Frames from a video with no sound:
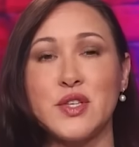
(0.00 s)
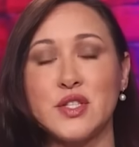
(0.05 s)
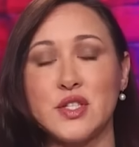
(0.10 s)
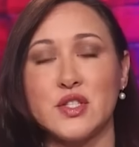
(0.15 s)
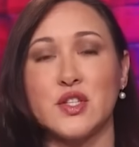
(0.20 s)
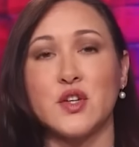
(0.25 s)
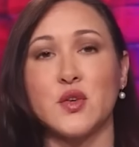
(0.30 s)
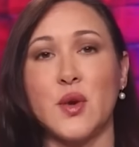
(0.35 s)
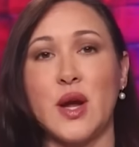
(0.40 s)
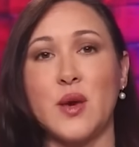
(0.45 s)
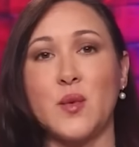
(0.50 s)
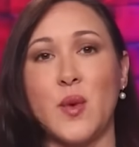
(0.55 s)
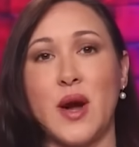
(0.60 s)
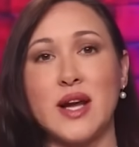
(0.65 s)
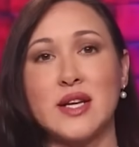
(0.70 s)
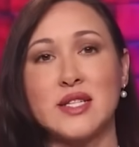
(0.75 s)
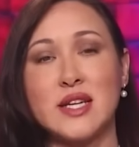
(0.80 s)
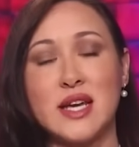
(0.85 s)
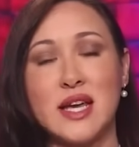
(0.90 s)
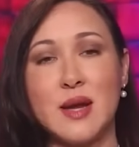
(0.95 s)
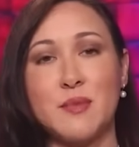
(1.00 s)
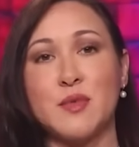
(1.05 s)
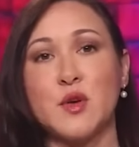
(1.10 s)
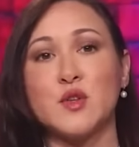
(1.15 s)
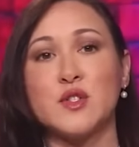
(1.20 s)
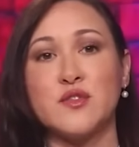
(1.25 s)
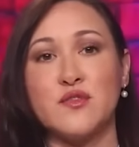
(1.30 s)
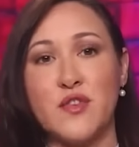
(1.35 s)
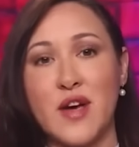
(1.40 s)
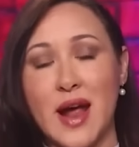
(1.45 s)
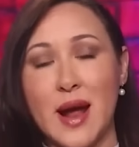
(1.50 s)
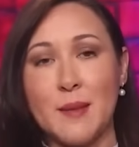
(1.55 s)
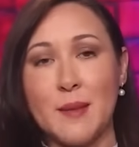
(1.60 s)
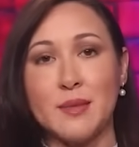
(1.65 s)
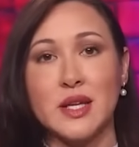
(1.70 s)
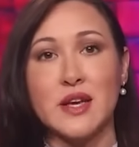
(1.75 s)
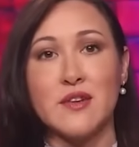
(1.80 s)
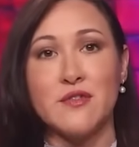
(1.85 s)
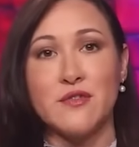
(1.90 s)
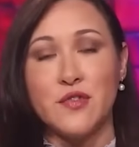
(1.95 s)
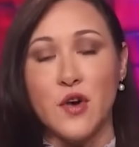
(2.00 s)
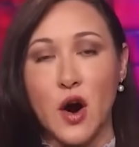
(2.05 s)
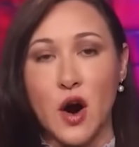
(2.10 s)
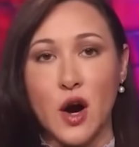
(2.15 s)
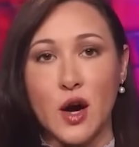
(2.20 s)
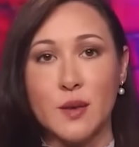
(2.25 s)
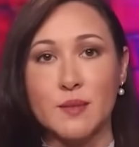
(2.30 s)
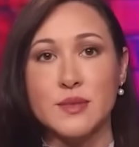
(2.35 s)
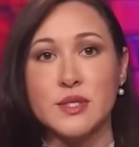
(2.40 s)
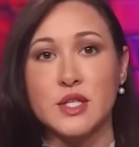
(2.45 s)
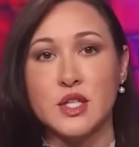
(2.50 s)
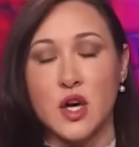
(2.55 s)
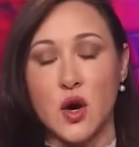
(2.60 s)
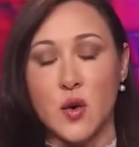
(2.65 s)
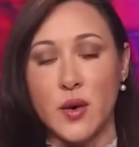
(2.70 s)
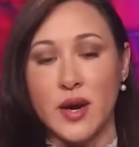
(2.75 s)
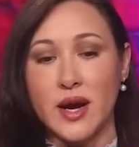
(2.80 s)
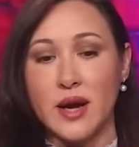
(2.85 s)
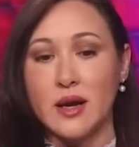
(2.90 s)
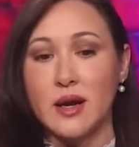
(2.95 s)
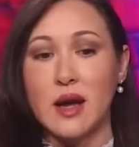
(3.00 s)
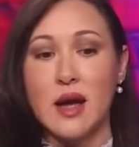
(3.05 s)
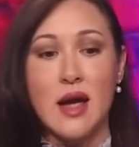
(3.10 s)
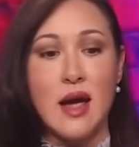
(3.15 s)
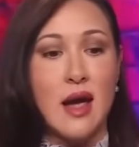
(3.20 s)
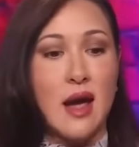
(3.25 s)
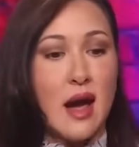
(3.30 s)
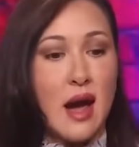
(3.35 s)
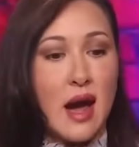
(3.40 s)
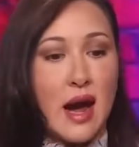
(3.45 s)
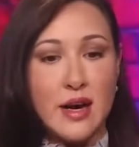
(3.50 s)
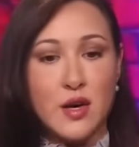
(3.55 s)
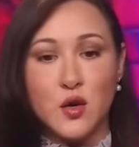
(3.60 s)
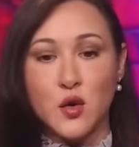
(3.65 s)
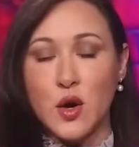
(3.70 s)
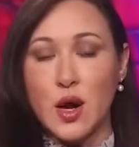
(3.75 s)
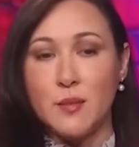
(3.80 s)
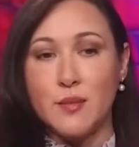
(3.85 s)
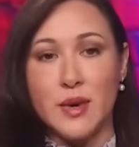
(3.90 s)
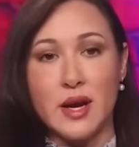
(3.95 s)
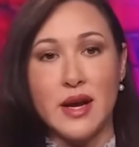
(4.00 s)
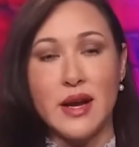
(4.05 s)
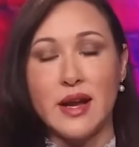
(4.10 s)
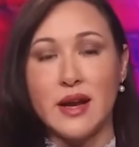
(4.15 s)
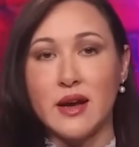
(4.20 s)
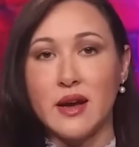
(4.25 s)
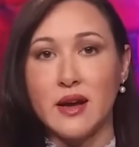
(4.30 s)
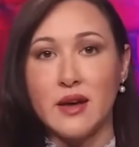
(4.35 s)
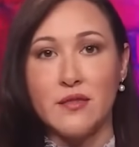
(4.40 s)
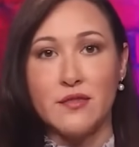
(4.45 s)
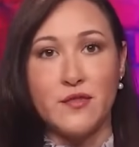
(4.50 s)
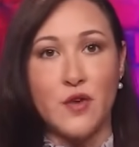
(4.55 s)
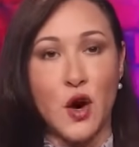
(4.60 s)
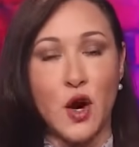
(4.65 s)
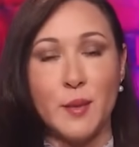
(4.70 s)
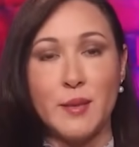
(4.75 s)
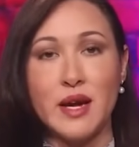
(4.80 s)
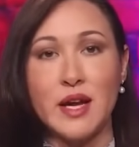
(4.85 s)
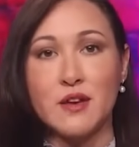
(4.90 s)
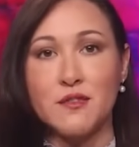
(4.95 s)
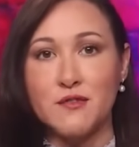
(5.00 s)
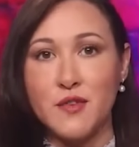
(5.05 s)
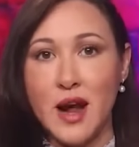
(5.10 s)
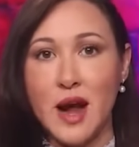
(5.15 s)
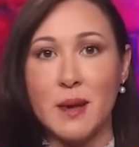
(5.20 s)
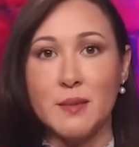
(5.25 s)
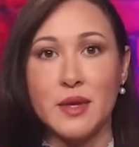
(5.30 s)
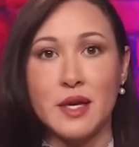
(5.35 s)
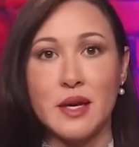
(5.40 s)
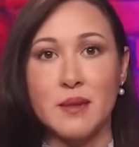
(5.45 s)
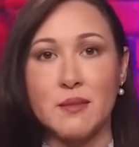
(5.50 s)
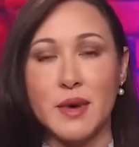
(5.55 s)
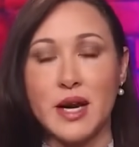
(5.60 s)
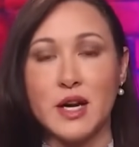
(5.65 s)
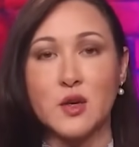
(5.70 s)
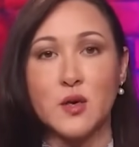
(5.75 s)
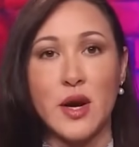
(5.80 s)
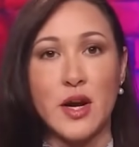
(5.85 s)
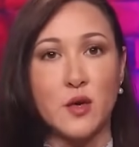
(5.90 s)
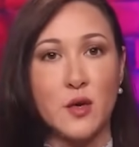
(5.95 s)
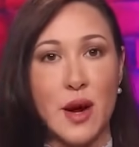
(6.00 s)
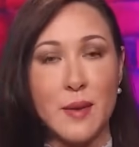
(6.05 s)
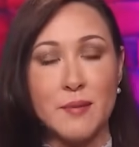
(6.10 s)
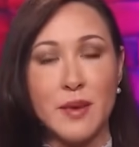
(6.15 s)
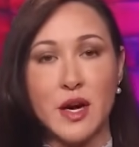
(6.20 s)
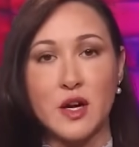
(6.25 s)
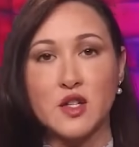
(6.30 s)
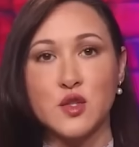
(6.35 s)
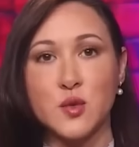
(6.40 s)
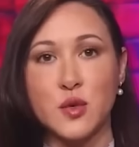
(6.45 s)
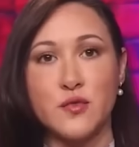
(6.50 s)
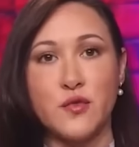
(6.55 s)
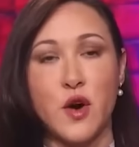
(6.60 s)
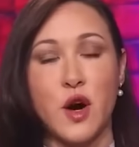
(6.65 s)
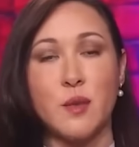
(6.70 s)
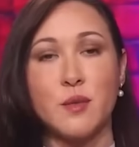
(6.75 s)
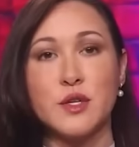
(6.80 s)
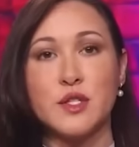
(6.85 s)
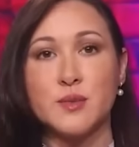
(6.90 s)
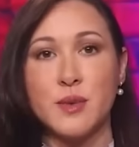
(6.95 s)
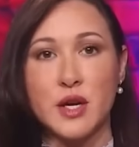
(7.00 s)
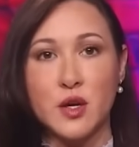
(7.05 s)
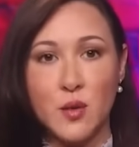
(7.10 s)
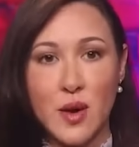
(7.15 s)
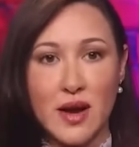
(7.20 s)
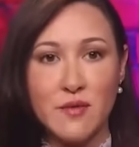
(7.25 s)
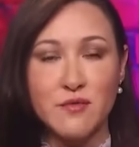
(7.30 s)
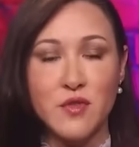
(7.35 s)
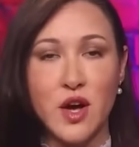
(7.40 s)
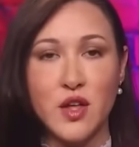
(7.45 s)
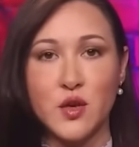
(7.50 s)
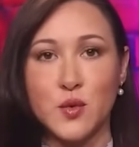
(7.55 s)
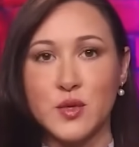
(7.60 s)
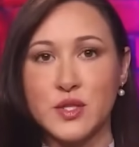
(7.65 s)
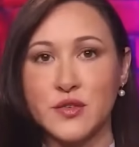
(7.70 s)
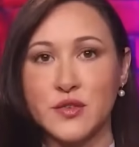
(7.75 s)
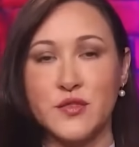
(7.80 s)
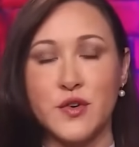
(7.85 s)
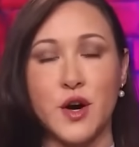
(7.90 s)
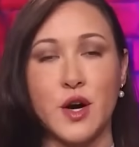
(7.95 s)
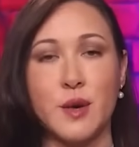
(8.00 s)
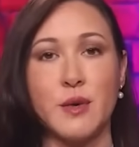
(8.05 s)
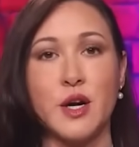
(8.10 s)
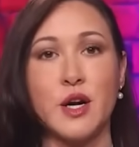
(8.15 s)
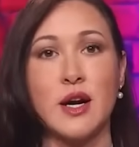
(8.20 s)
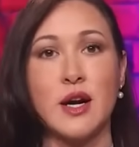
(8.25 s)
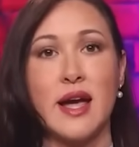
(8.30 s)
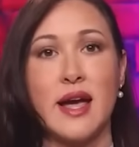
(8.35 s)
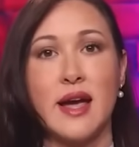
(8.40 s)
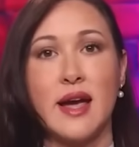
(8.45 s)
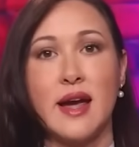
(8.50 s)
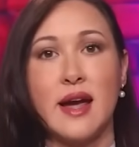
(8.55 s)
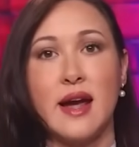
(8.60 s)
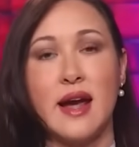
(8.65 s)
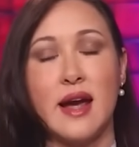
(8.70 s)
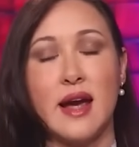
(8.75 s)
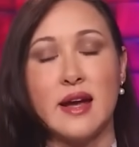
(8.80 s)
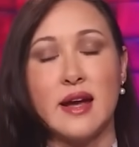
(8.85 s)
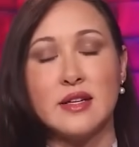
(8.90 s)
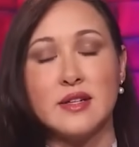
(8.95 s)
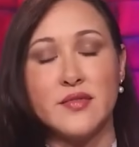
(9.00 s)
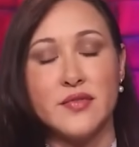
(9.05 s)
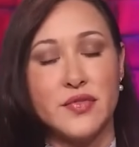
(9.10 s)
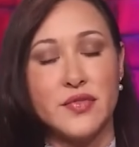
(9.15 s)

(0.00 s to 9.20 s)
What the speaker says: this is a great way to keep those family farms going. I grew up in a farming family. My great-grandparents were farmers. My grandfather was a farmer. And